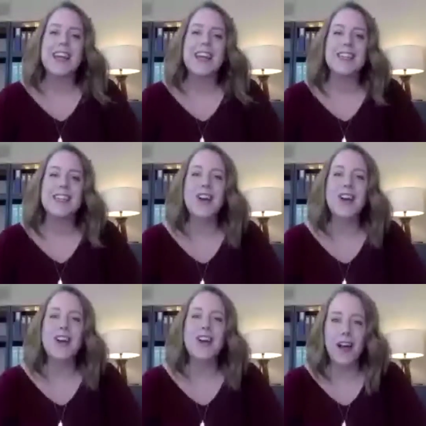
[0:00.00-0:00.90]
to
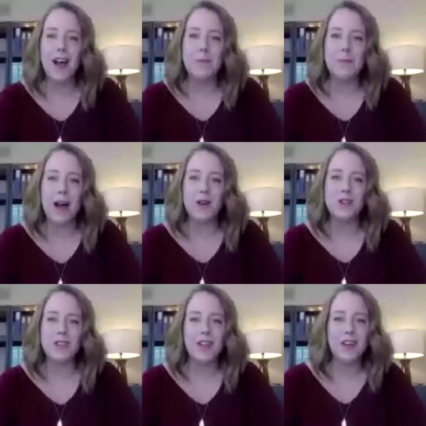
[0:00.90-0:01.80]
talk
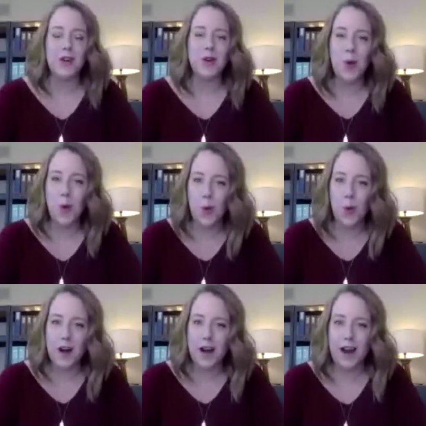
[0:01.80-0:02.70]
about your
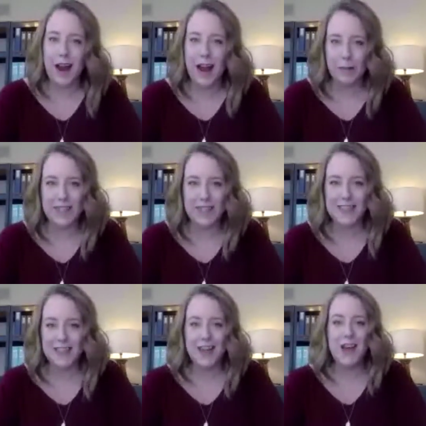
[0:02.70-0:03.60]
core
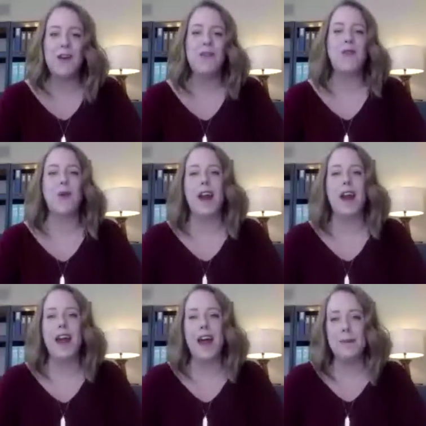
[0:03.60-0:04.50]
habits for
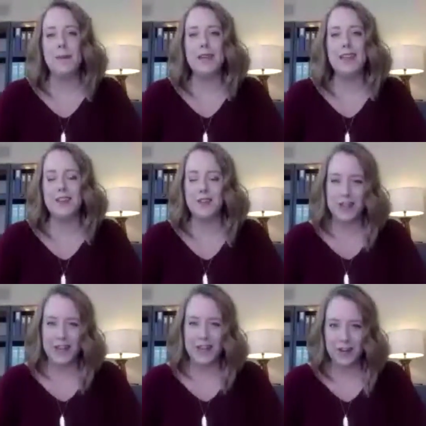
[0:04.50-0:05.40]
a happy
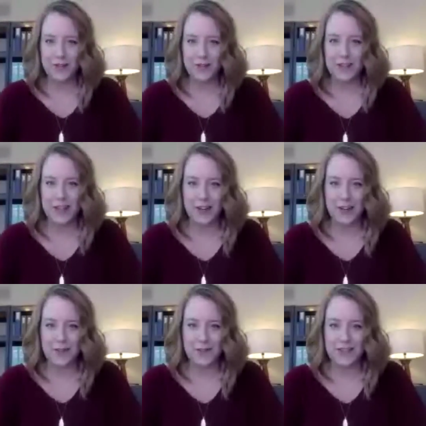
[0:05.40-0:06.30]
creative
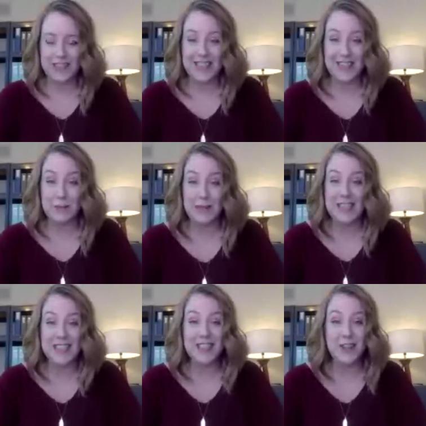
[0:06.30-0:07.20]
year. This is going to be
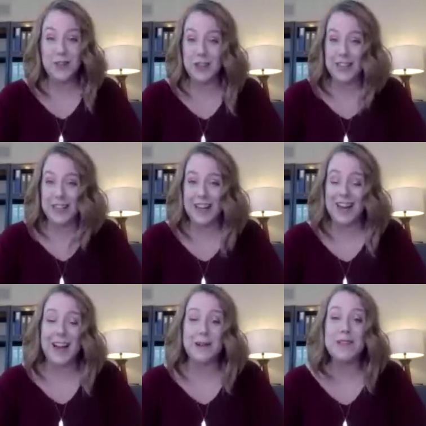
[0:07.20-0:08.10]
so good,
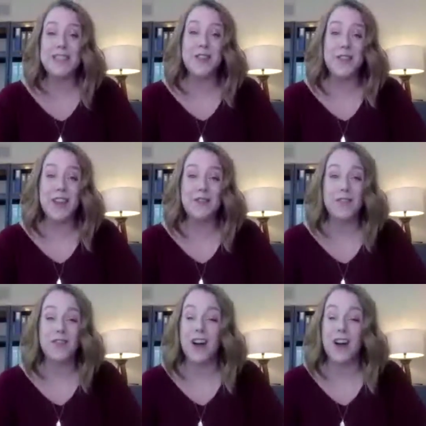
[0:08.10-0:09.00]
and I am so
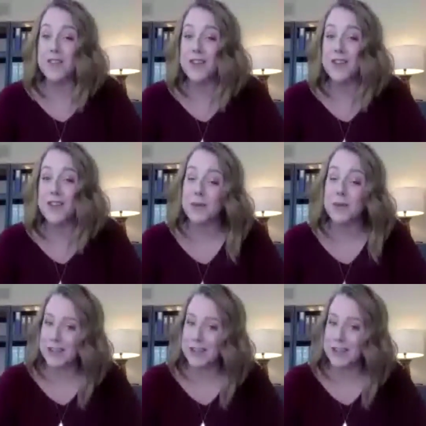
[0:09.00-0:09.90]
thankful for all of you who are
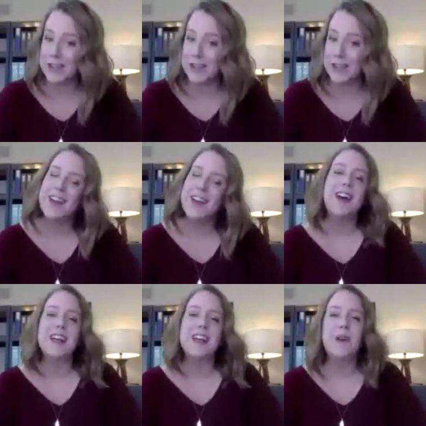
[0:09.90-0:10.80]
watching live,
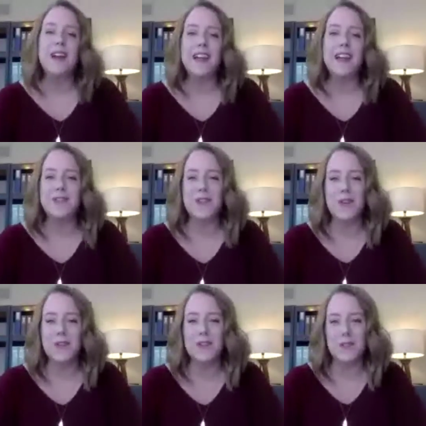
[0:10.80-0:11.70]
as well as for
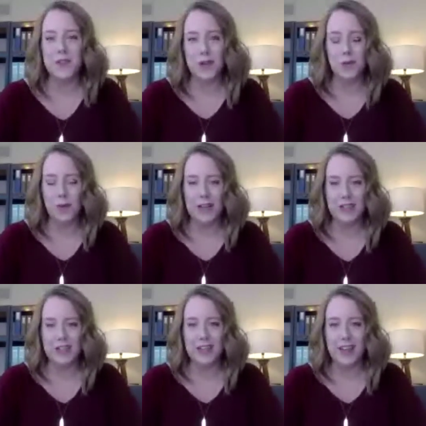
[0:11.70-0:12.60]
those of you
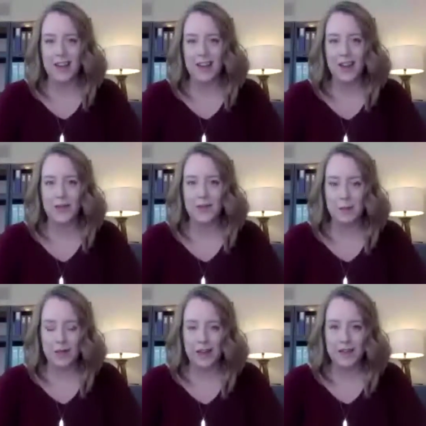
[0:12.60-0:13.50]
watching in the
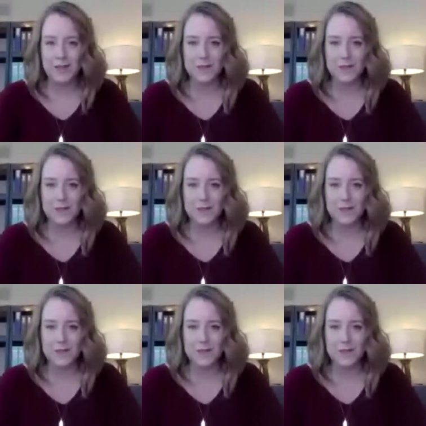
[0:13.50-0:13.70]
replay.